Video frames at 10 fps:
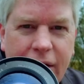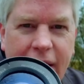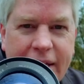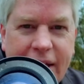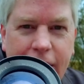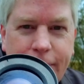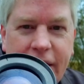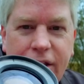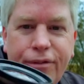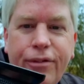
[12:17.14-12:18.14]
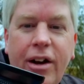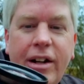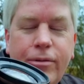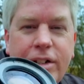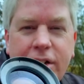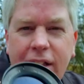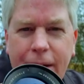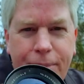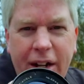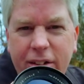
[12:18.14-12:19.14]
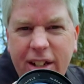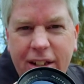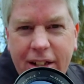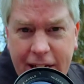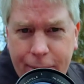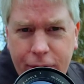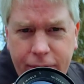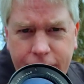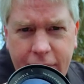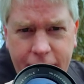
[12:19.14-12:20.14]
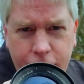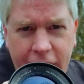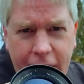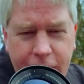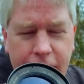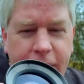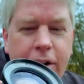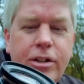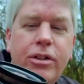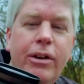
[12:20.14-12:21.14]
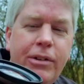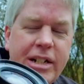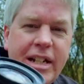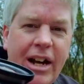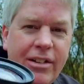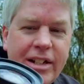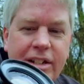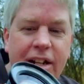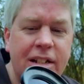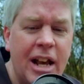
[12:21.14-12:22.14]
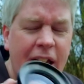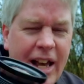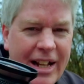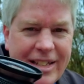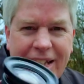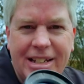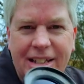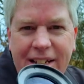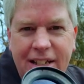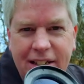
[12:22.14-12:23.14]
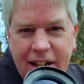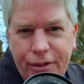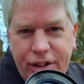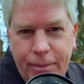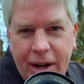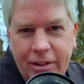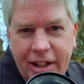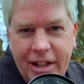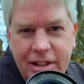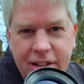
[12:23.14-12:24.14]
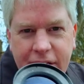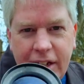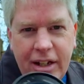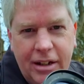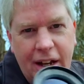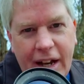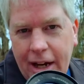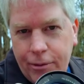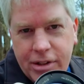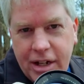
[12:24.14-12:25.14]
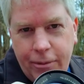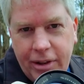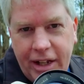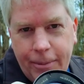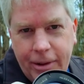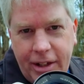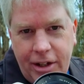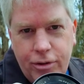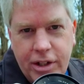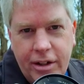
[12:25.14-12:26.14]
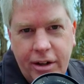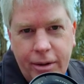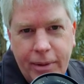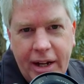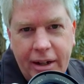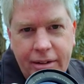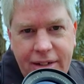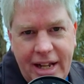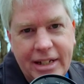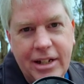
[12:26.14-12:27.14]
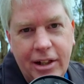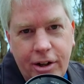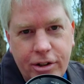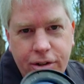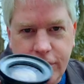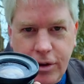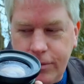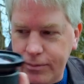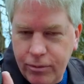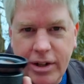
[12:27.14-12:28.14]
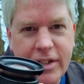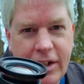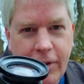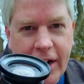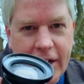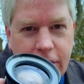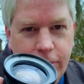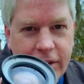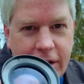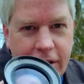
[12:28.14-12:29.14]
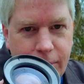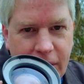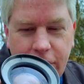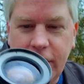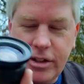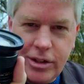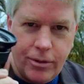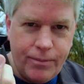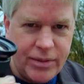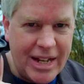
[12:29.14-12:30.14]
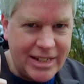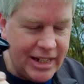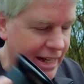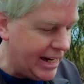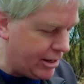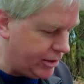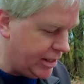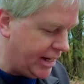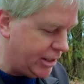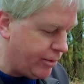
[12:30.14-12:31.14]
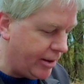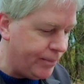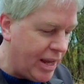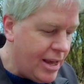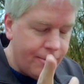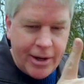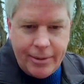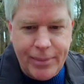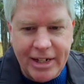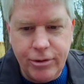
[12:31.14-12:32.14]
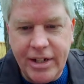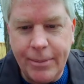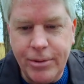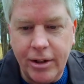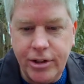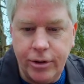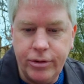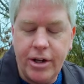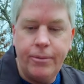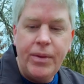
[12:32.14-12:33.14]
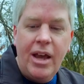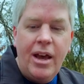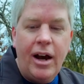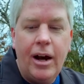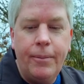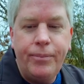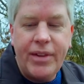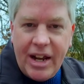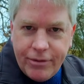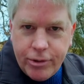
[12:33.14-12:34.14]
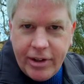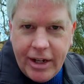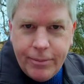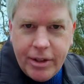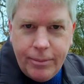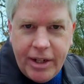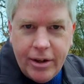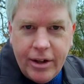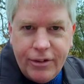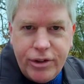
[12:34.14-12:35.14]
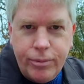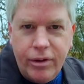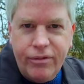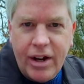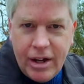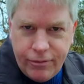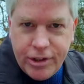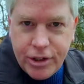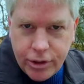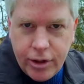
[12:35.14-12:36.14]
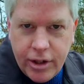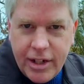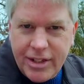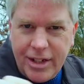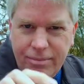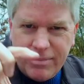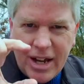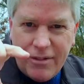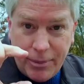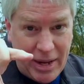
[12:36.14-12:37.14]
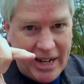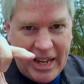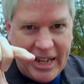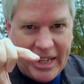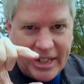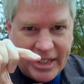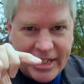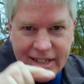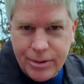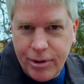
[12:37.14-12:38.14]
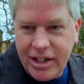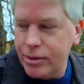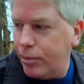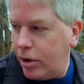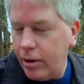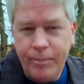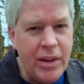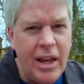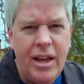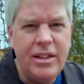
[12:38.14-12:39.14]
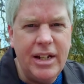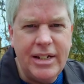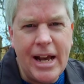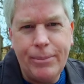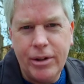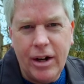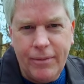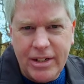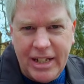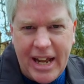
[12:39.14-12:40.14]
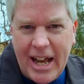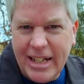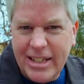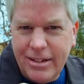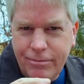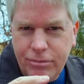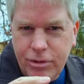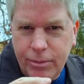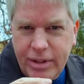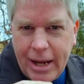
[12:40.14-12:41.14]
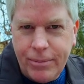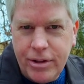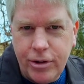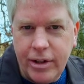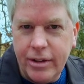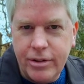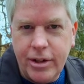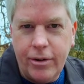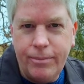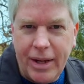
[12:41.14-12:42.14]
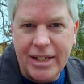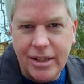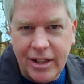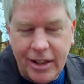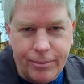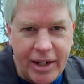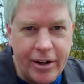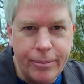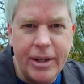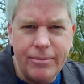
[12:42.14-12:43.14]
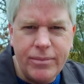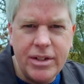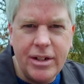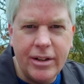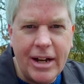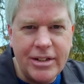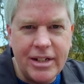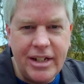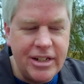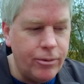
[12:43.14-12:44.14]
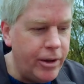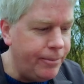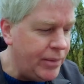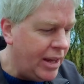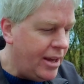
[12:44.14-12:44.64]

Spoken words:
glass element in the front, which is a lot bigger than the Tamron 28mm, so I want to see how this does. And since this is an FD mount lens, I wasn't really able to use it on my DSLRs, so I want to see what I can do with it on the mirrorless. So testing that out today as well. But back to Adaptol 2. So they have a 28mm f2.5, which is good. It's a kind of a pancakey lens. It's pretty small. The adapter obviously adds some depth to it, so makes it a little bigger, but still, that's a decent one.